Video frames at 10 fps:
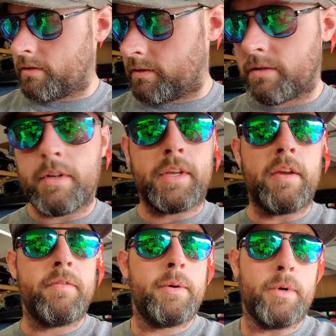I
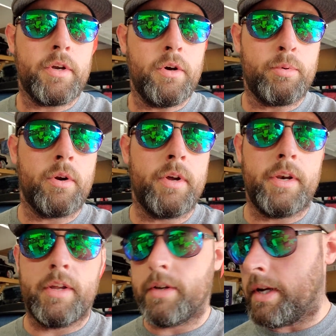can't find my GoPro
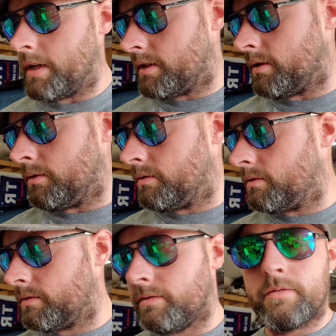right now, guys, so
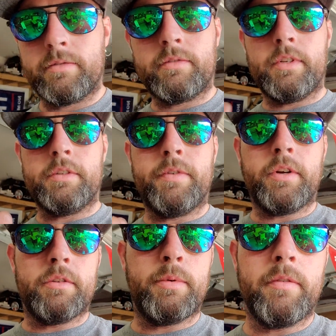this
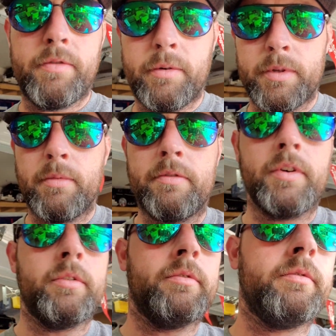video is being filmed on my
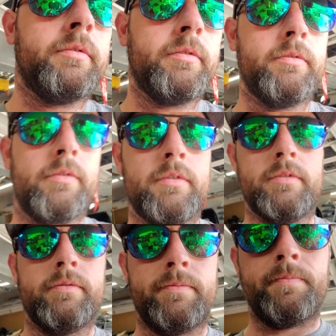phone.
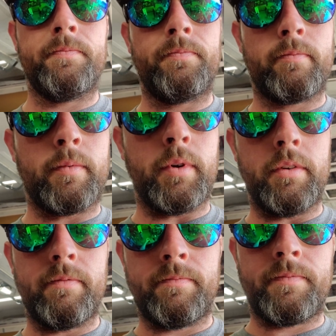
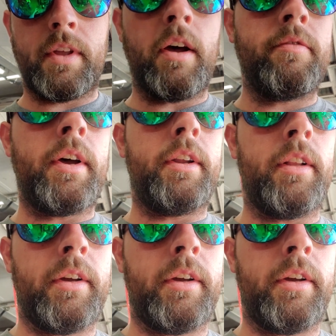But I'll find it